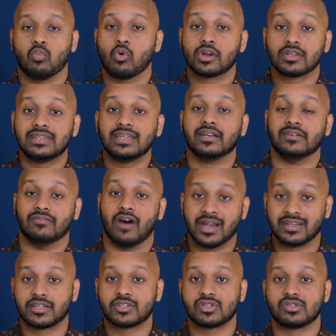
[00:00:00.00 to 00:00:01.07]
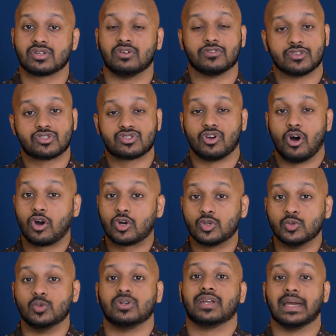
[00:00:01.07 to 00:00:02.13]
what are the advantages of a SOC
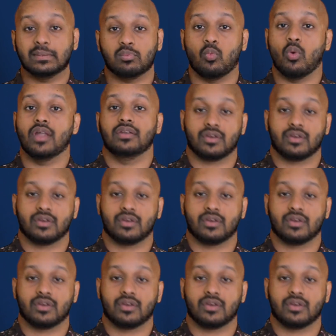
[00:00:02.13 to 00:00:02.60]
2 Type 1